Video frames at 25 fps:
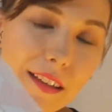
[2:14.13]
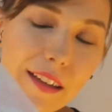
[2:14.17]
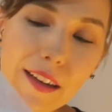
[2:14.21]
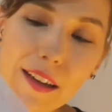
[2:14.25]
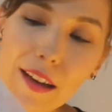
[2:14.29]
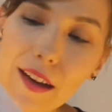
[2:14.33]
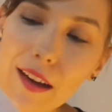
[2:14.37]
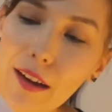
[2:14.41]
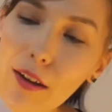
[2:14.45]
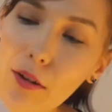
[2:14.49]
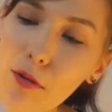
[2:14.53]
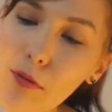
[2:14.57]

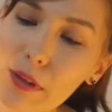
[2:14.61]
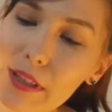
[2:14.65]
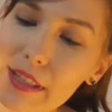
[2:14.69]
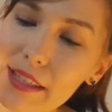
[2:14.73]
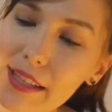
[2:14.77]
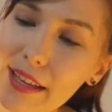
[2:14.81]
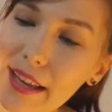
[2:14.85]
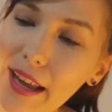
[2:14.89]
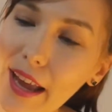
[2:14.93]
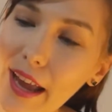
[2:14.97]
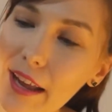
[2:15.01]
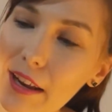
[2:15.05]
Oh,
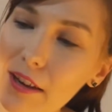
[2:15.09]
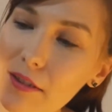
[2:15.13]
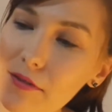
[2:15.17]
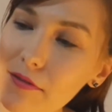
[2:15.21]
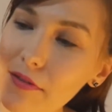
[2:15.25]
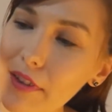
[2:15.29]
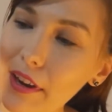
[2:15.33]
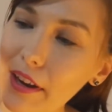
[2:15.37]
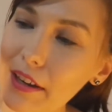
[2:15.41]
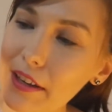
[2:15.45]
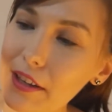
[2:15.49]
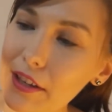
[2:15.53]
once again,
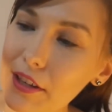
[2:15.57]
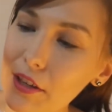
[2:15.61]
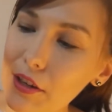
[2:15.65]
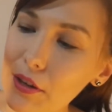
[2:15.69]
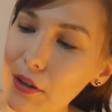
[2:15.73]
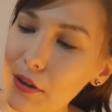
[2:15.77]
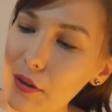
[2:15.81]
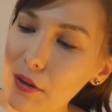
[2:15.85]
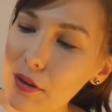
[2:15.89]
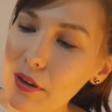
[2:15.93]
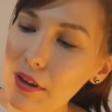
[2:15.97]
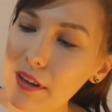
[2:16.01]
very
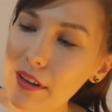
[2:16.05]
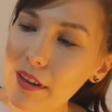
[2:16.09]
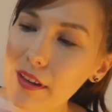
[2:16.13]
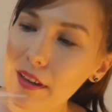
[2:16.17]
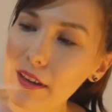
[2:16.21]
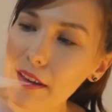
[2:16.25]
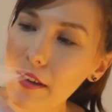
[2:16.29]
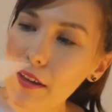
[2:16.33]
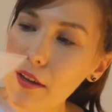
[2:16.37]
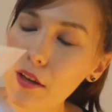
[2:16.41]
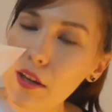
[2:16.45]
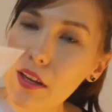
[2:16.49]
cute
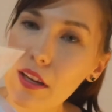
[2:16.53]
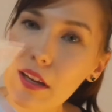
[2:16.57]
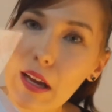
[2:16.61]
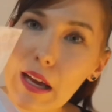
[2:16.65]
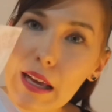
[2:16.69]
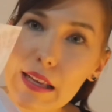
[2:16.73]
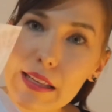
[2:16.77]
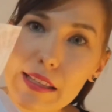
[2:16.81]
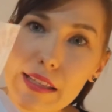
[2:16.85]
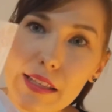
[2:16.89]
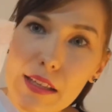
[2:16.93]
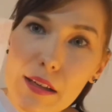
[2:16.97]

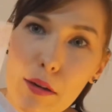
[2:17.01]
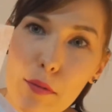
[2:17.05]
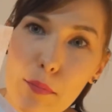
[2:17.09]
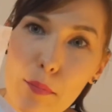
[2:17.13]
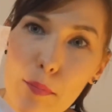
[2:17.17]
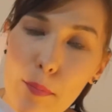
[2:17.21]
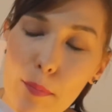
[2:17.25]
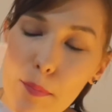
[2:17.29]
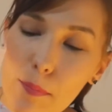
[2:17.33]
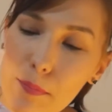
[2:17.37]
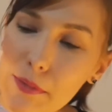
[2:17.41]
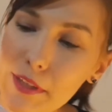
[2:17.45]

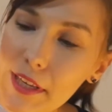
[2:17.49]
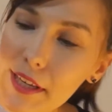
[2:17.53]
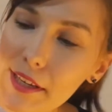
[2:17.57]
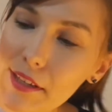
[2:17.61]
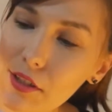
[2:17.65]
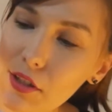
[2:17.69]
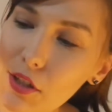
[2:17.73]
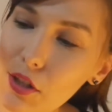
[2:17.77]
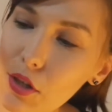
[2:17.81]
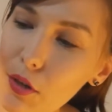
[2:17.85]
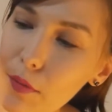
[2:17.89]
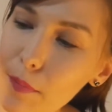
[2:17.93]
custom
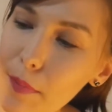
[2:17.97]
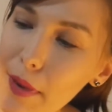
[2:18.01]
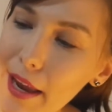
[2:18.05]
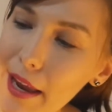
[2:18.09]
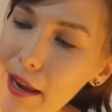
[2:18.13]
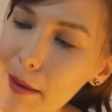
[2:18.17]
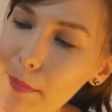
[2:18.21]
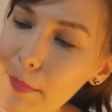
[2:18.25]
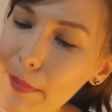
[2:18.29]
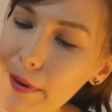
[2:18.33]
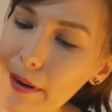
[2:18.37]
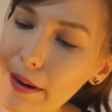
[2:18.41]
tissue
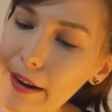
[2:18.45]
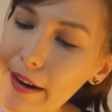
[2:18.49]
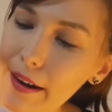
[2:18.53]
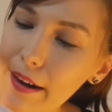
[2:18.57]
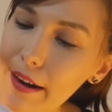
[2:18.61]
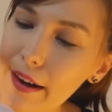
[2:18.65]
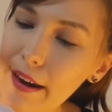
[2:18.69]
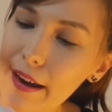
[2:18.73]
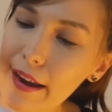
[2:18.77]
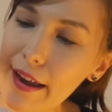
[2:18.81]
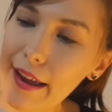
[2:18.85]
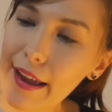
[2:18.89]

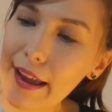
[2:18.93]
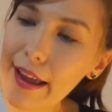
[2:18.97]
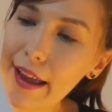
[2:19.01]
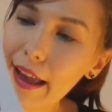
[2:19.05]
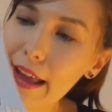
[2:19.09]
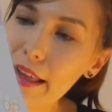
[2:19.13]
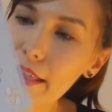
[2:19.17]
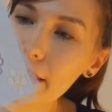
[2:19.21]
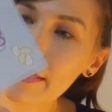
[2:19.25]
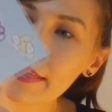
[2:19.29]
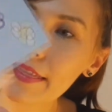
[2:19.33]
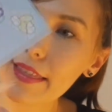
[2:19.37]
paper.
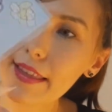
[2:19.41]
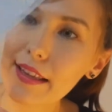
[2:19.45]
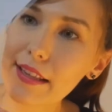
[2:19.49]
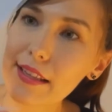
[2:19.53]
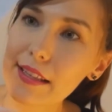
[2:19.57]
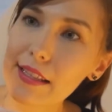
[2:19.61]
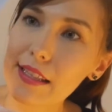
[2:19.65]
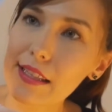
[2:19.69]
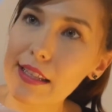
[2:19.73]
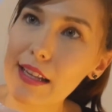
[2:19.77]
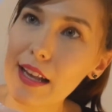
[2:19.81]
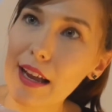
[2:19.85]
And
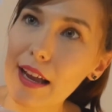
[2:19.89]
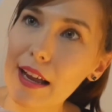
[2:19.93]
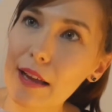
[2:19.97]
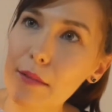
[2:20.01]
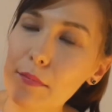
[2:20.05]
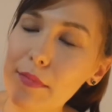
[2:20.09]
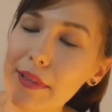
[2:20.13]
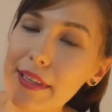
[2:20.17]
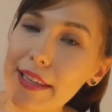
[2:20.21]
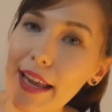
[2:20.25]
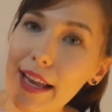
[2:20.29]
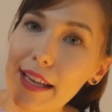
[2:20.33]
this,
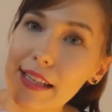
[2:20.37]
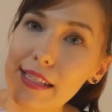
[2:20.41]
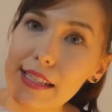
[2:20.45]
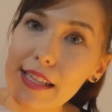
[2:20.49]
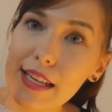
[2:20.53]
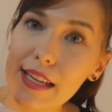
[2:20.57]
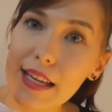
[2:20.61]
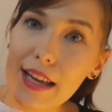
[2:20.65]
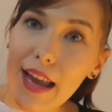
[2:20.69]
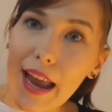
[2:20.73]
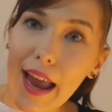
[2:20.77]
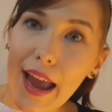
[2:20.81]
I'm
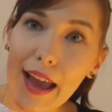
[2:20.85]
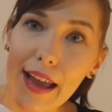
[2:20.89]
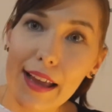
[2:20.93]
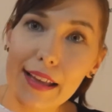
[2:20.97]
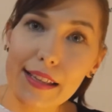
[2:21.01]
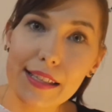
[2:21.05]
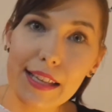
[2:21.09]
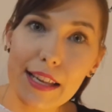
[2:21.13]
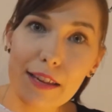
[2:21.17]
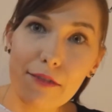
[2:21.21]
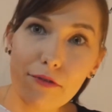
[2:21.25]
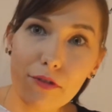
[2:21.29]
guessing,
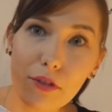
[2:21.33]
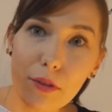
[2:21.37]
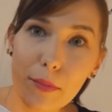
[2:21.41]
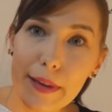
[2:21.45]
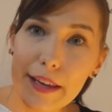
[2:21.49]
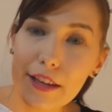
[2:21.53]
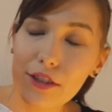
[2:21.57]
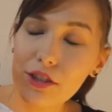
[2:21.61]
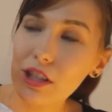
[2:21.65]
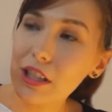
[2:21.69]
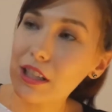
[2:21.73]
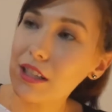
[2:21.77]
has
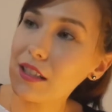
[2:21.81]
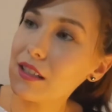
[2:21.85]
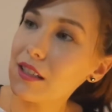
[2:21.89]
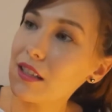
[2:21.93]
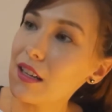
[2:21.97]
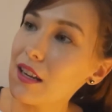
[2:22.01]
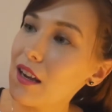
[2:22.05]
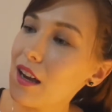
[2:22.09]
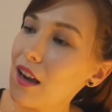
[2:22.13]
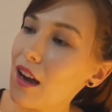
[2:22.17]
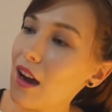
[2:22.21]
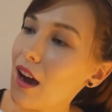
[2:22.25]

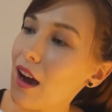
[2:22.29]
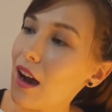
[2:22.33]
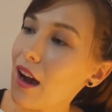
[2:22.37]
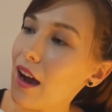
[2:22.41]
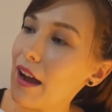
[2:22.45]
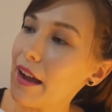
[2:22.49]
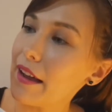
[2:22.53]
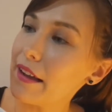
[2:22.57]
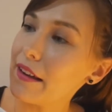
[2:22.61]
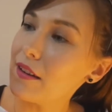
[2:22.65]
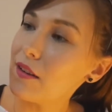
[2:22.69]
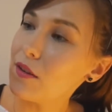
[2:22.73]
information
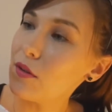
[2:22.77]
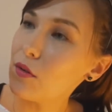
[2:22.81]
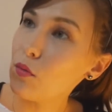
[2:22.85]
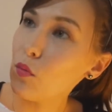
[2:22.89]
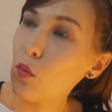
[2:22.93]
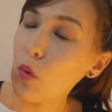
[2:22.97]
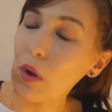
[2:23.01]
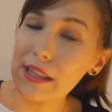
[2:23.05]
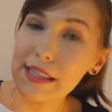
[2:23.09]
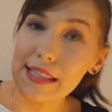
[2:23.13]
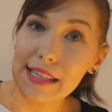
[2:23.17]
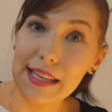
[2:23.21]
on
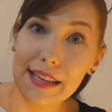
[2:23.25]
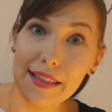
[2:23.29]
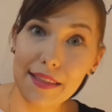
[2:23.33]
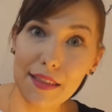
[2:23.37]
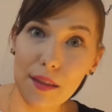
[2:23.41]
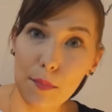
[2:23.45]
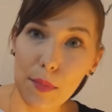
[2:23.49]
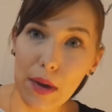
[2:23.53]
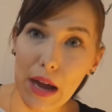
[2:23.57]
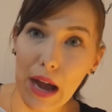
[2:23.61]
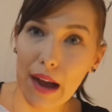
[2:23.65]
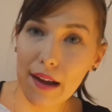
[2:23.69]
what's in
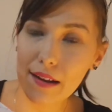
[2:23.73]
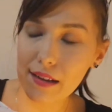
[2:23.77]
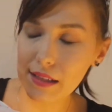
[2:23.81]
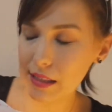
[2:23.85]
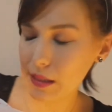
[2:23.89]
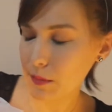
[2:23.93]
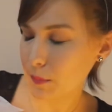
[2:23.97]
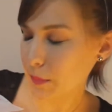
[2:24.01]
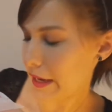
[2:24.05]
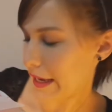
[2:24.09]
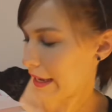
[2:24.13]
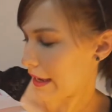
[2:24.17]
the
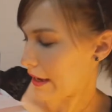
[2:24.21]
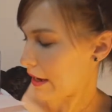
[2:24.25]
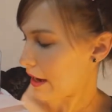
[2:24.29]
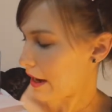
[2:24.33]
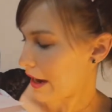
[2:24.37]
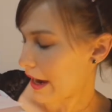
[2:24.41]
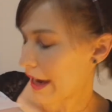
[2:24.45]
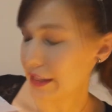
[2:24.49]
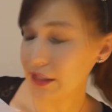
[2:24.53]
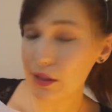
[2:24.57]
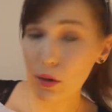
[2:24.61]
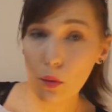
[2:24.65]
box, but
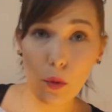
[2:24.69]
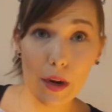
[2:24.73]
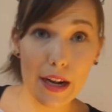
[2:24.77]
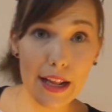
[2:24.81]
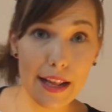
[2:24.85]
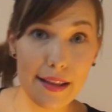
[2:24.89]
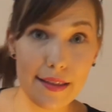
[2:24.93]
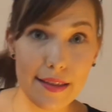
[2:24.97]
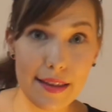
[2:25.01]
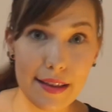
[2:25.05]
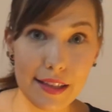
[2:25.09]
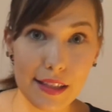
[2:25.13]
I don't want
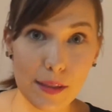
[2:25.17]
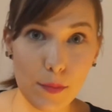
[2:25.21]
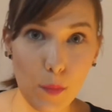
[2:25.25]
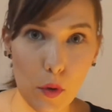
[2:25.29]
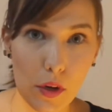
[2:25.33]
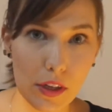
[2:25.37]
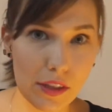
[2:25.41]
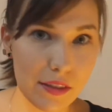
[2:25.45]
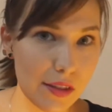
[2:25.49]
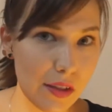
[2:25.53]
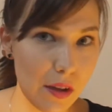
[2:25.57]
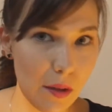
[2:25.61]
anything
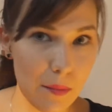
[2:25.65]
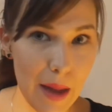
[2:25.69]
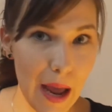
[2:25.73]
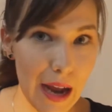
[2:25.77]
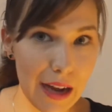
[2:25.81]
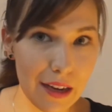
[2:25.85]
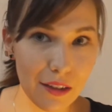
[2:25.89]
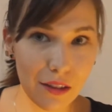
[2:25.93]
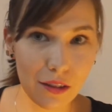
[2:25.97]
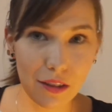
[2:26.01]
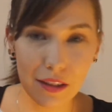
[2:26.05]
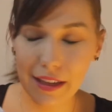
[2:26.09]
spoiled, so I'm
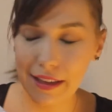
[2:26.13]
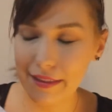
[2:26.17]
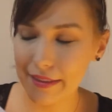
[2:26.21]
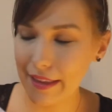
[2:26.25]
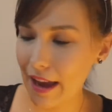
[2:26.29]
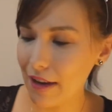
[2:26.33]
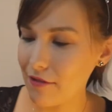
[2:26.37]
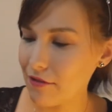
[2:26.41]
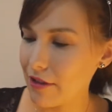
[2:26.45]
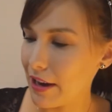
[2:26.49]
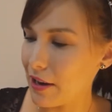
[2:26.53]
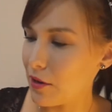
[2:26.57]
not gonna look at
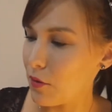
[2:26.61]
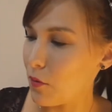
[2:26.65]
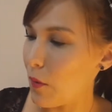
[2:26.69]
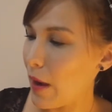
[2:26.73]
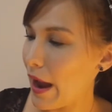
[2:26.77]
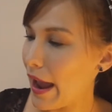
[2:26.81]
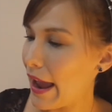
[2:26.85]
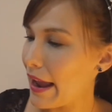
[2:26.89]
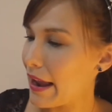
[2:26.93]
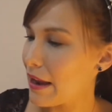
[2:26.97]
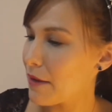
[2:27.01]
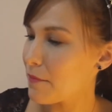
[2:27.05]
that right
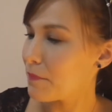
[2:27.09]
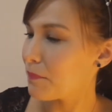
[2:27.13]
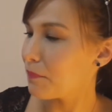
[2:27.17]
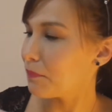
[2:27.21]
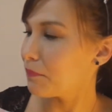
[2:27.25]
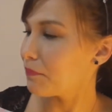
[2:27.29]
away.